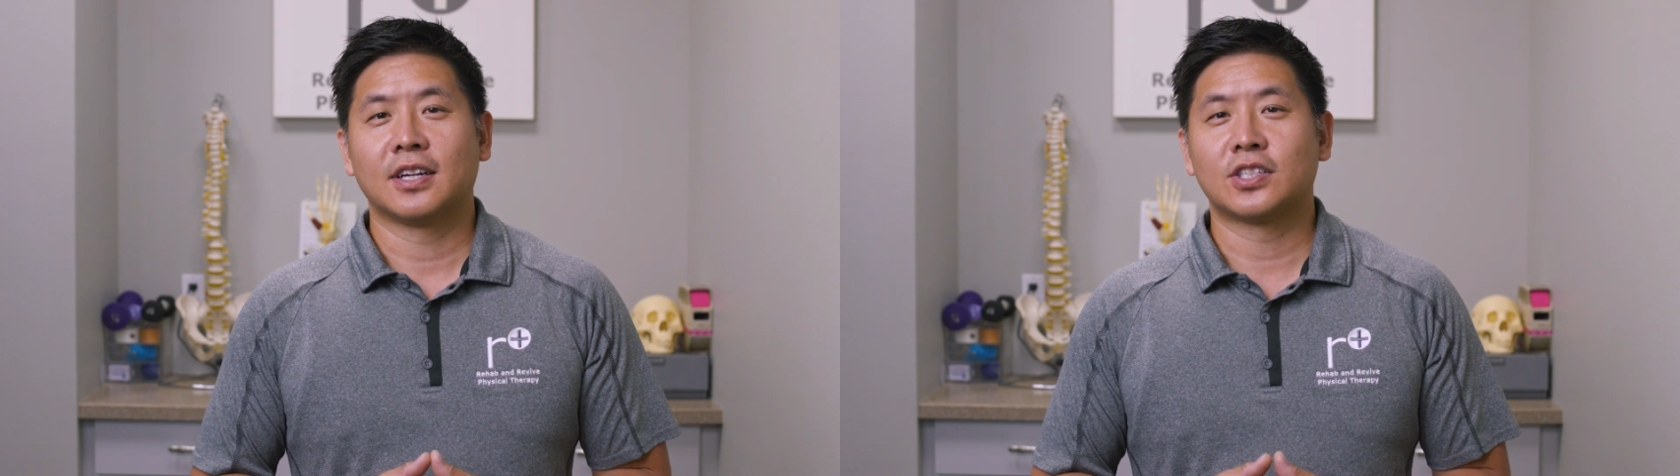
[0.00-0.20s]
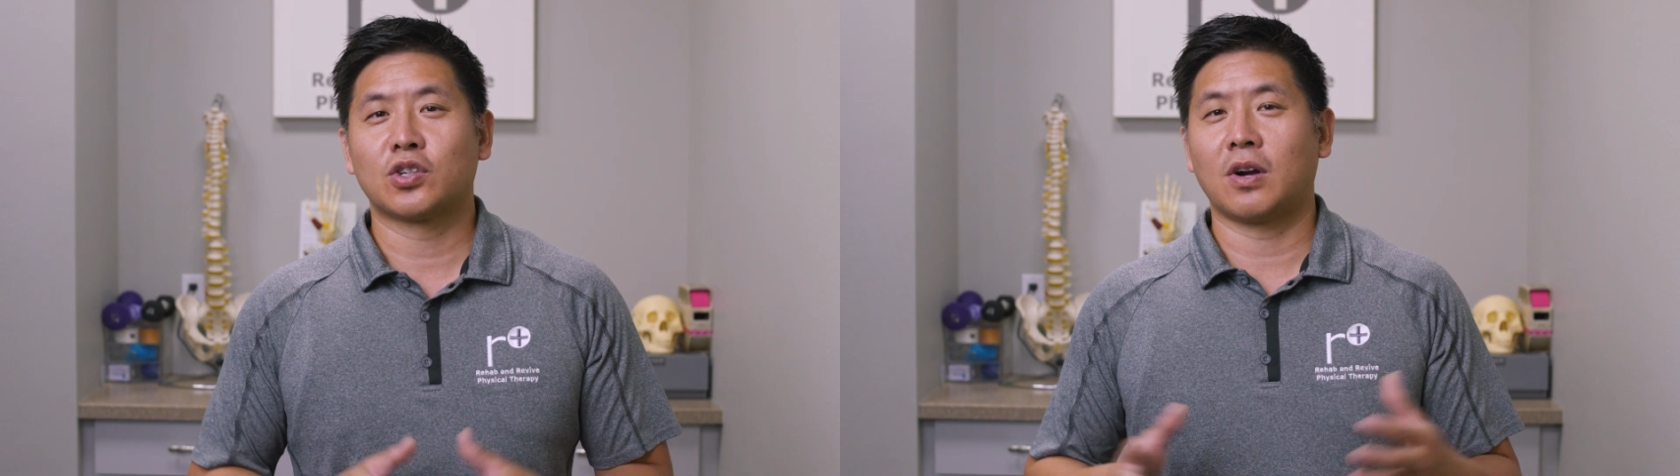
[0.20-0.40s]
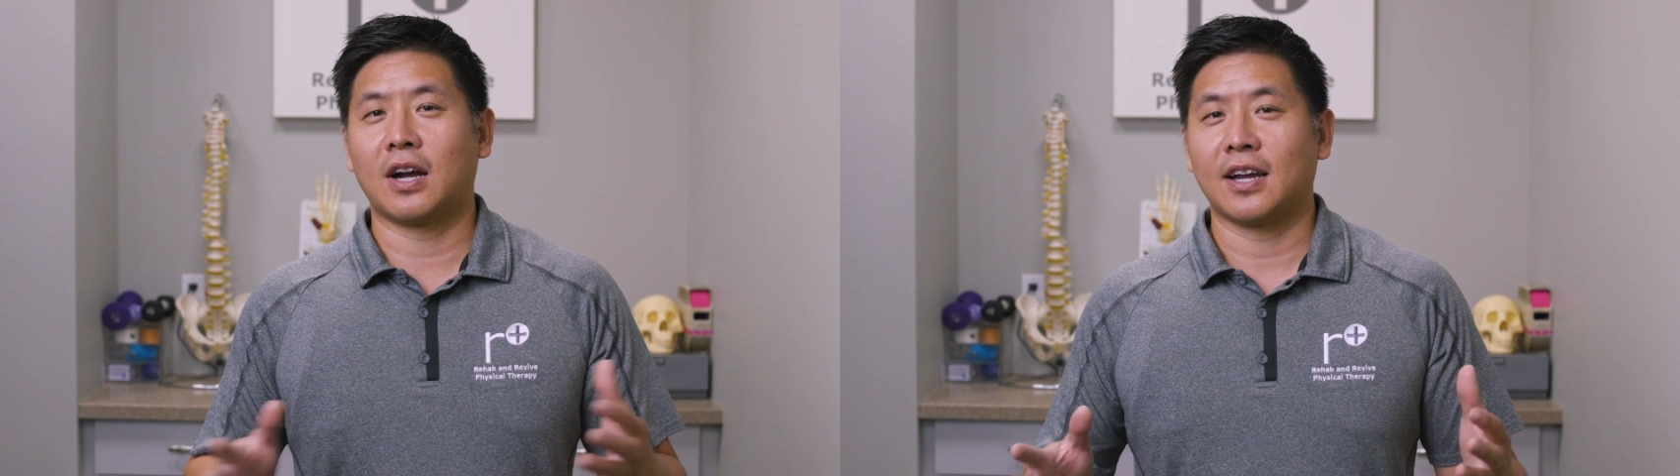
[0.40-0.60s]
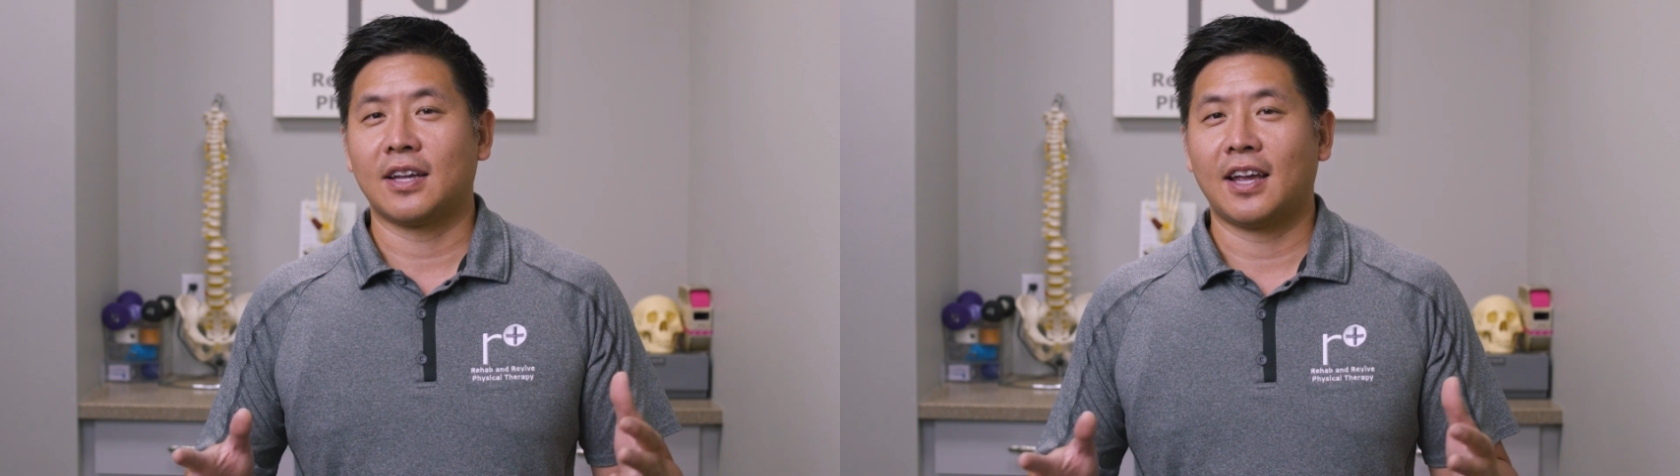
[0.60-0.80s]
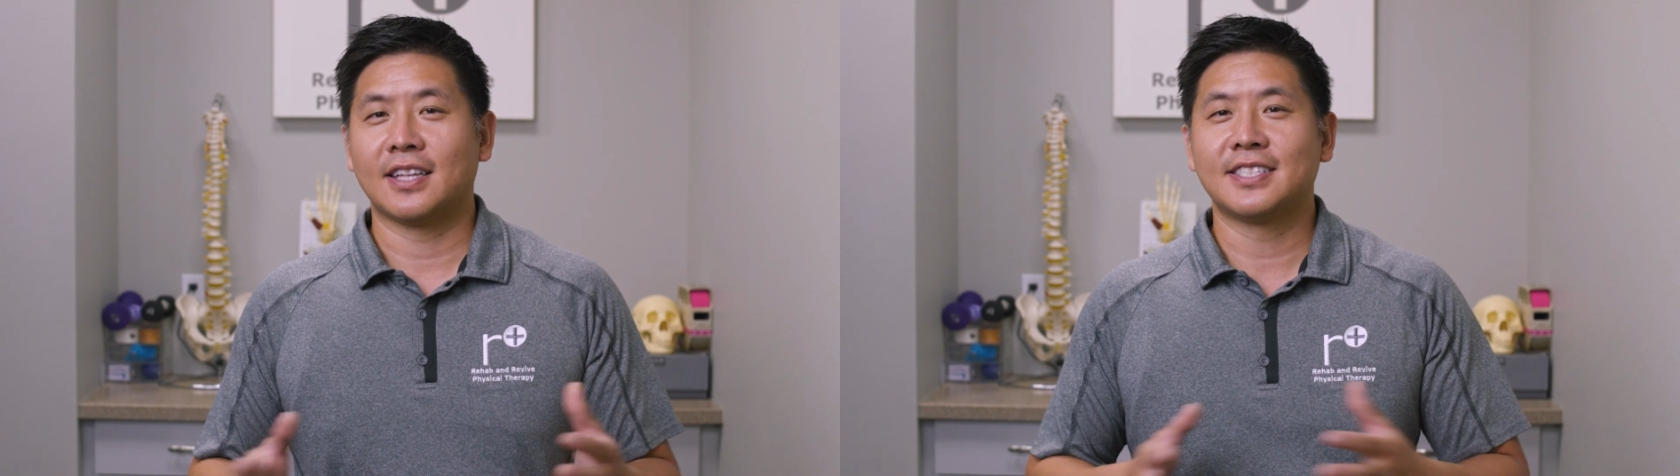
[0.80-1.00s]
a try
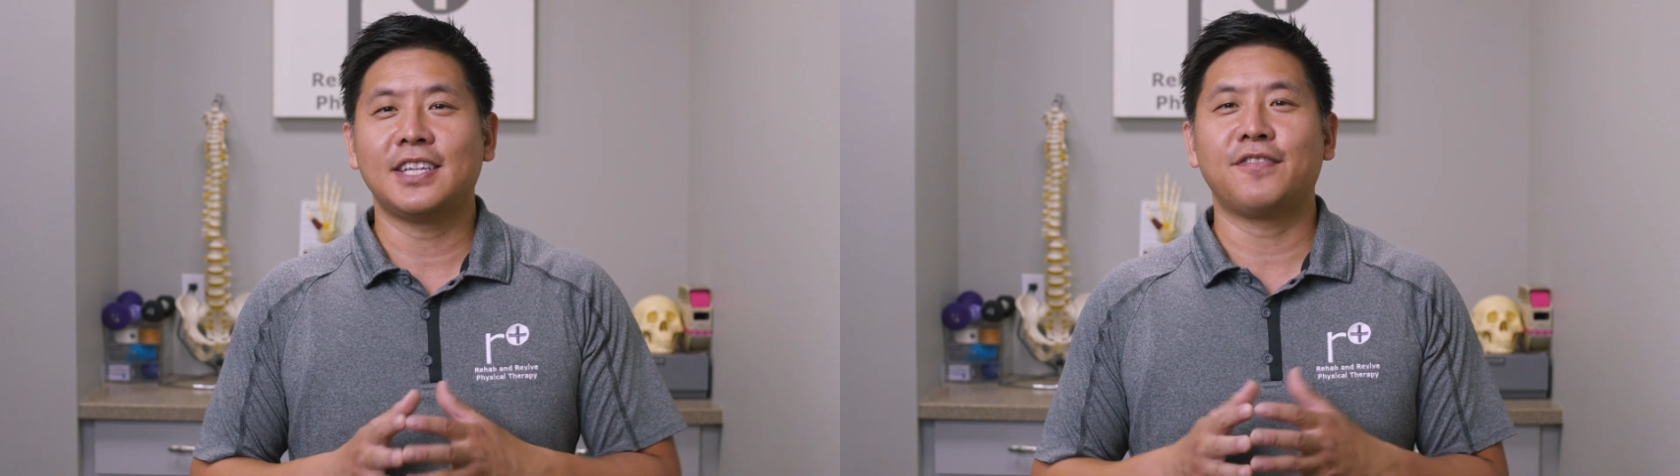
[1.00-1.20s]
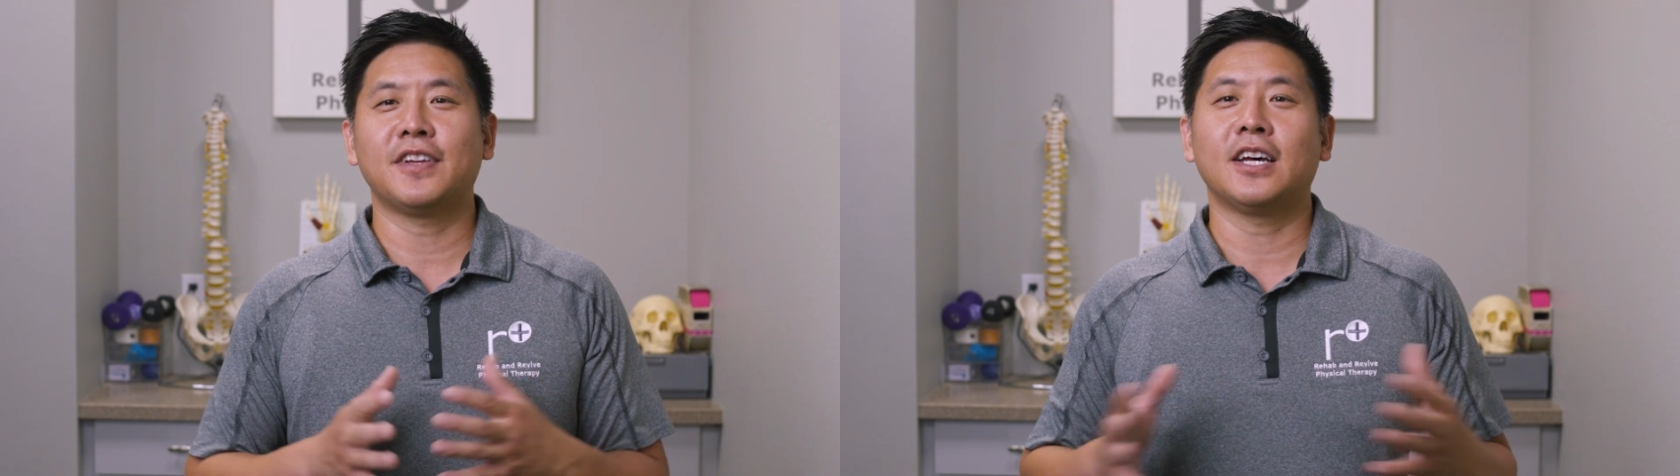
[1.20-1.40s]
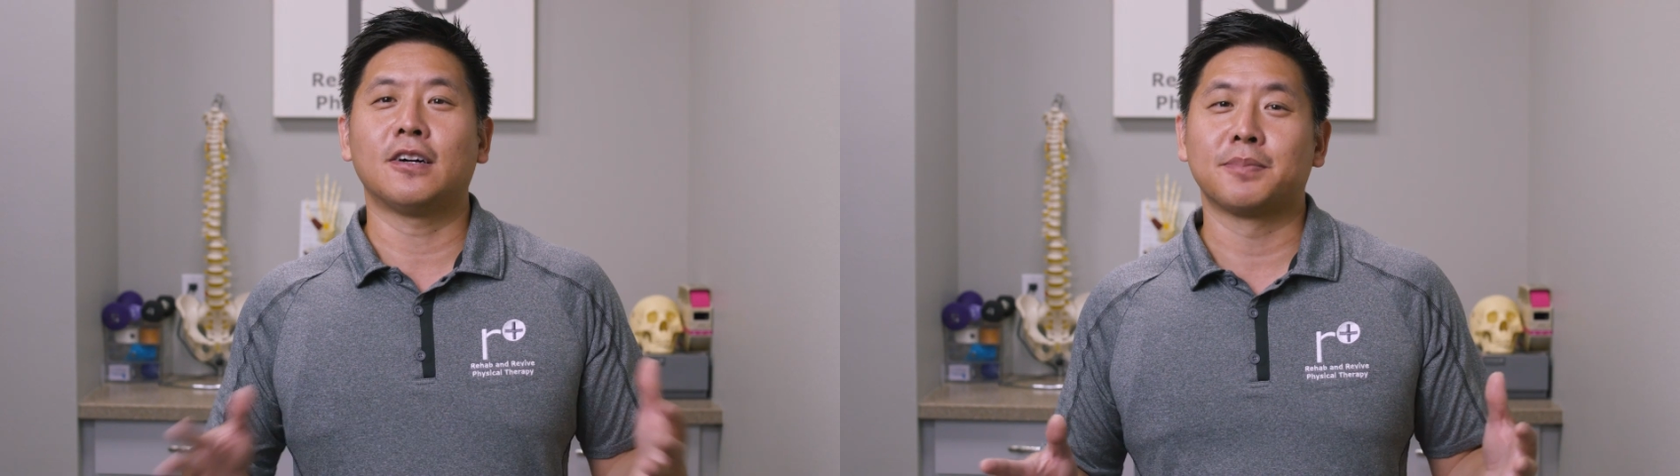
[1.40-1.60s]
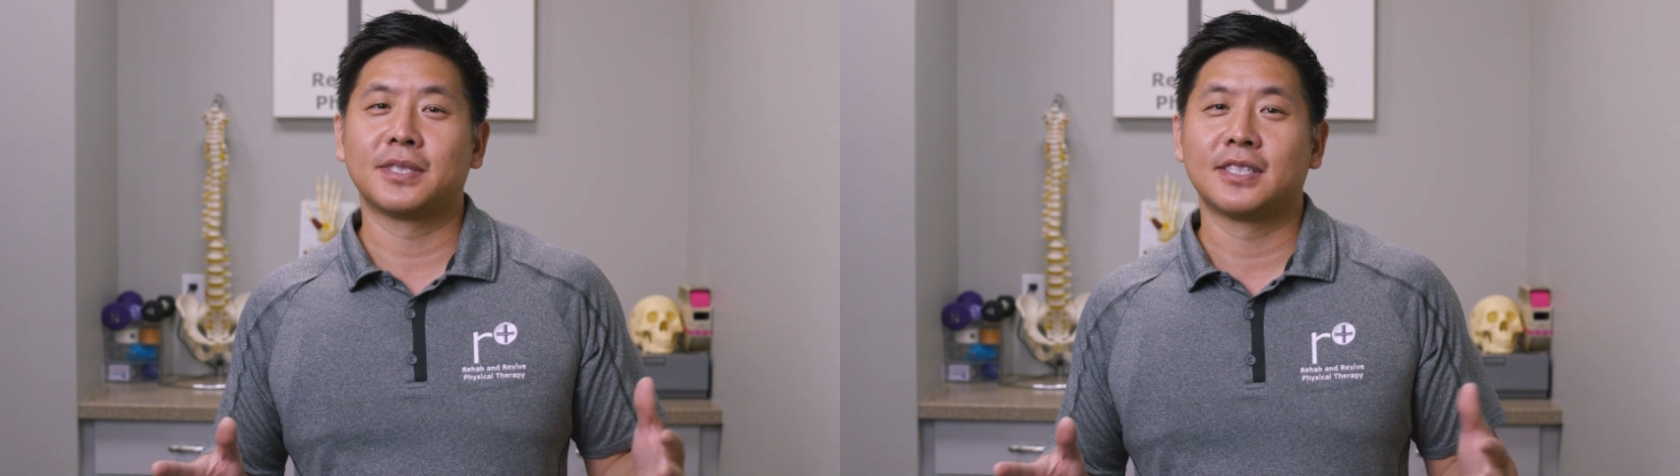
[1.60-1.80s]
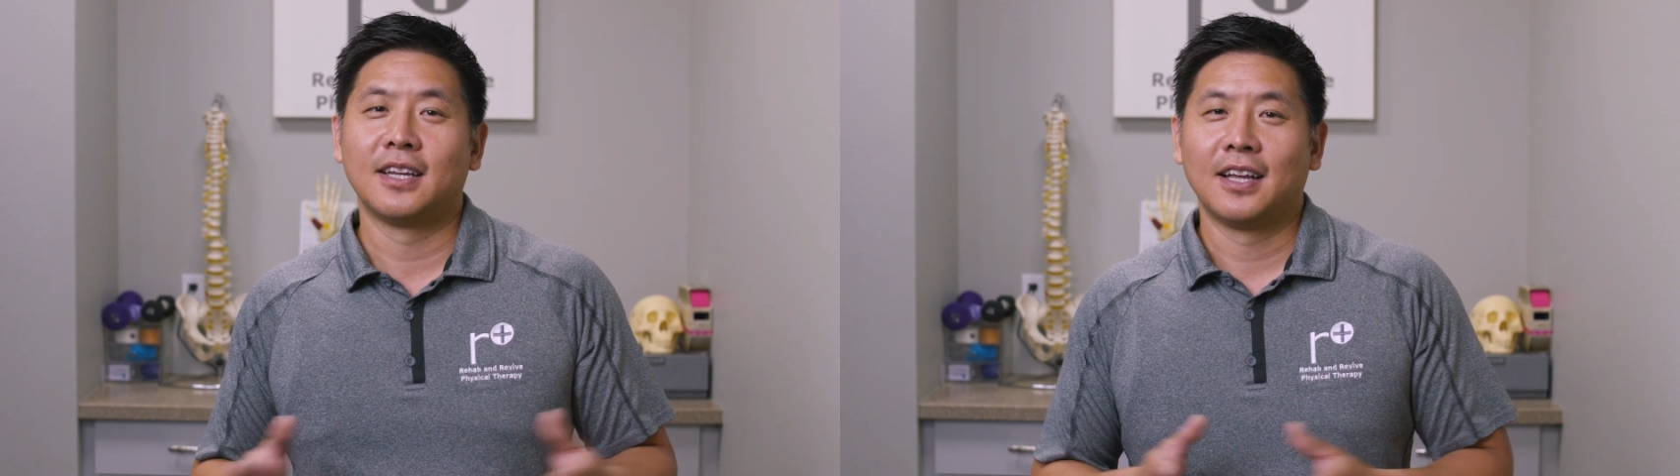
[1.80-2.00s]
and see if it
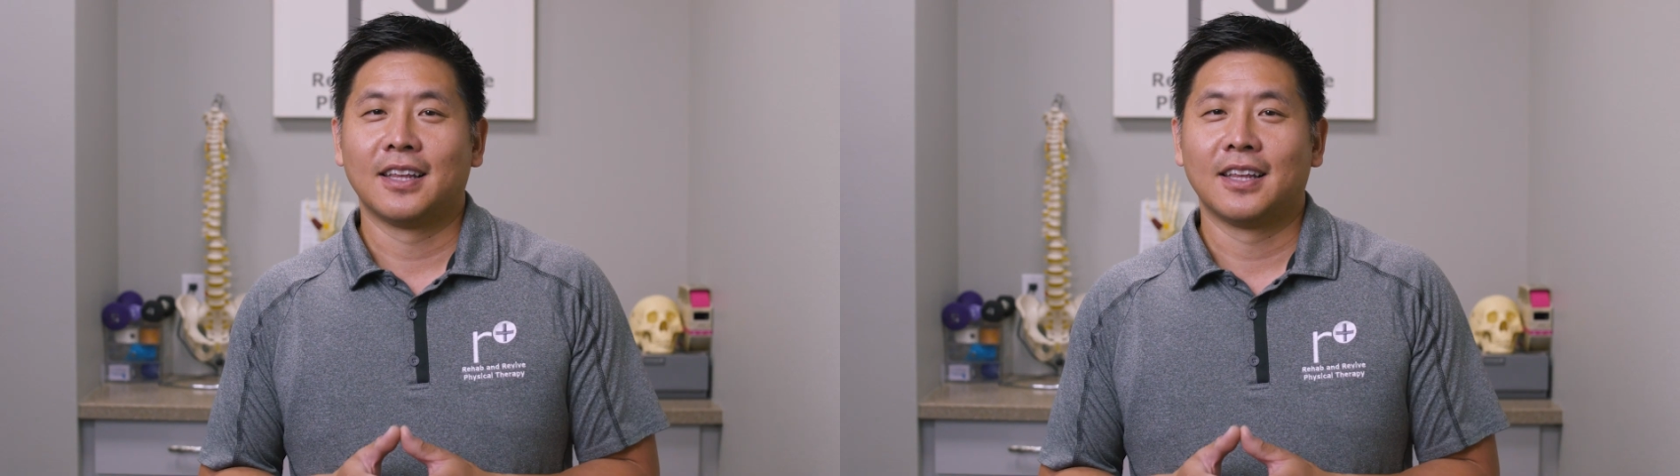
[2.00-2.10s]
helps.